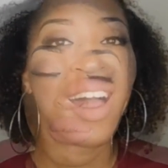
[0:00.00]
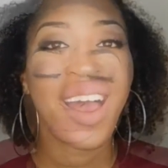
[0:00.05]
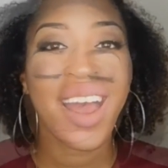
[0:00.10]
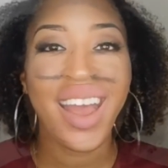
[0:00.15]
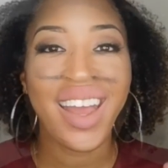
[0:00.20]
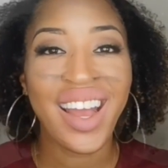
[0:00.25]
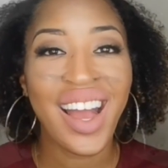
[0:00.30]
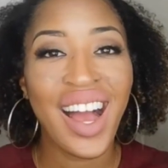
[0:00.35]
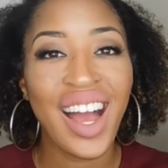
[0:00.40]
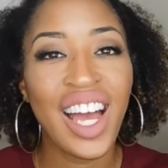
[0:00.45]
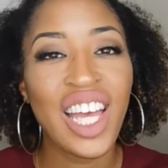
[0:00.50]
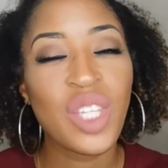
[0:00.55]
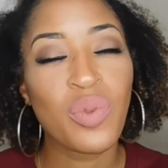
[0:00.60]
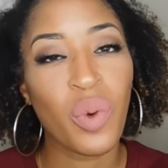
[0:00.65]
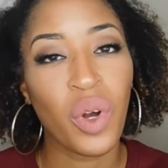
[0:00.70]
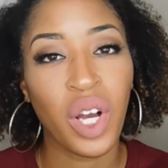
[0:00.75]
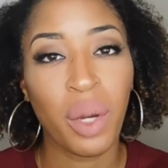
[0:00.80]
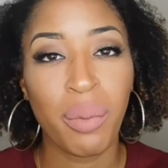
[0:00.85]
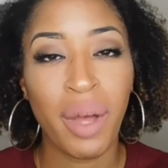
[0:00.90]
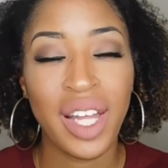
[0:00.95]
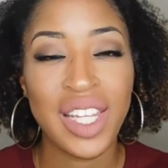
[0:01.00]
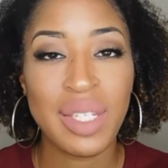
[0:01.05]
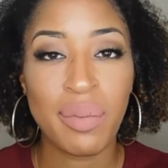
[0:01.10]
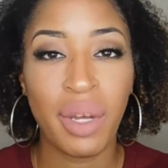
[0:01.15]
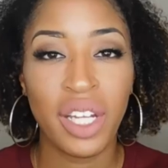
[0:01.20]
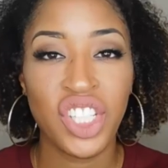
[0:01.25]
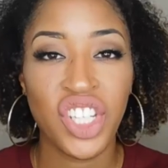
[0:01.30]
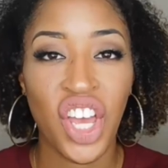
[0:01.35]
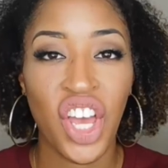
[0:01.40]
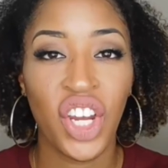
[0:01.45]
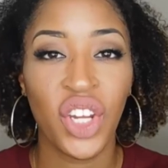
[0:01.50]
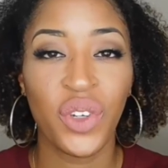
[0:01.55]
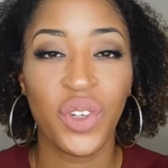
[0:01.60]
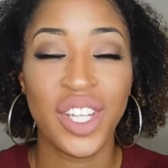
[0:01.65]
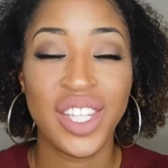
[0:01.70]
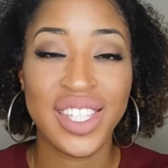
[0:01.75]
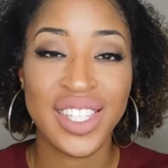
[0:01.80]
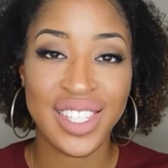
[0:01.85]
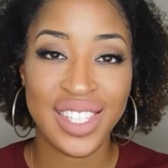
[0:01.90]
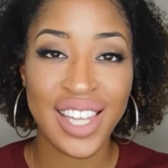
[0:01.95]
Hey guys, welcome back to my channel.
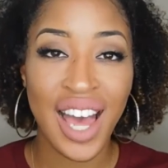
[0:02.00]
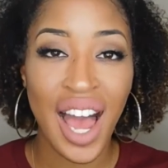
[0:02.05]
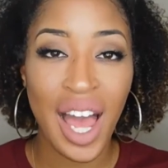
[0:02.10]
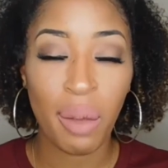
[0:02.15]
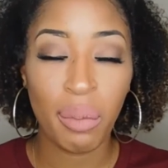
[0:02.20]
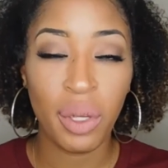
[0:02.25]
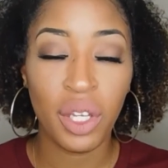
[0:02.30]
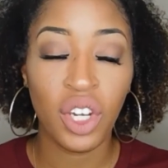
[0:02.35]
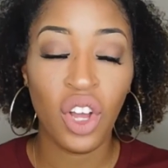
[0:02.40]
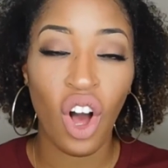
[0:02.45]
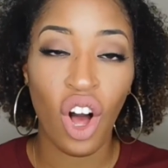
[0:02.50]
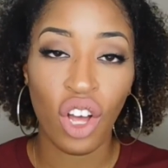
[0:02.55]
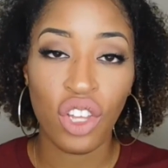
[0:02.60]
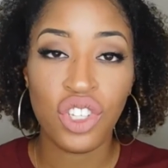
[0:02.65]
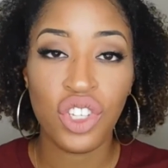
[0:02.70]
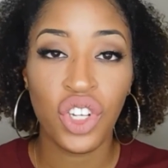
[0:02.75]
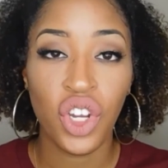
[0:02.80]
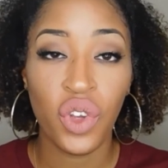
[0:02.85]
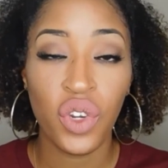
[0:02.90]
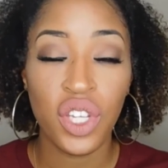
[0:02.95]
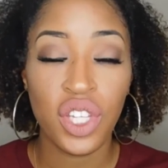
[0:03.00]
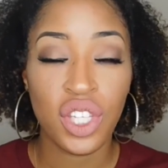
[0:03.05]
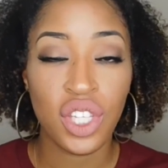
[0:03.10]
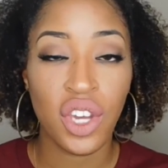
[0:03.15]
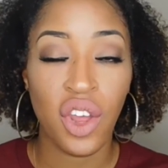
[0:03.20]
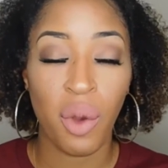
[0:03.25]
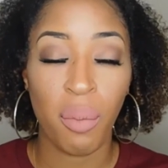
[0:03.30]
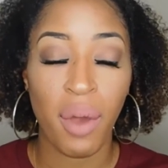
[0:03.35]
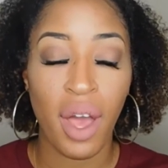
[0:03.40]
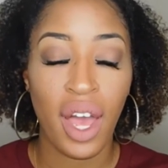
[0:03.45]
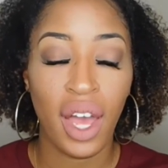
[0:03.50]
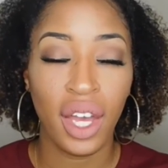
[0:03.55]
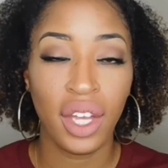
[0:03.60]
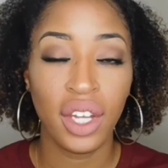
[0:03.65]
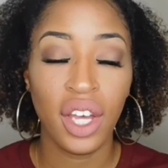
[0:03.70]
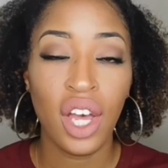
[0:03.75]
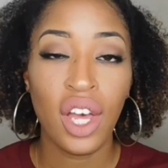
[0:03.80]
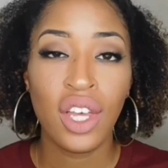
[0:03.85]
It's Diamond, also known as Nomade.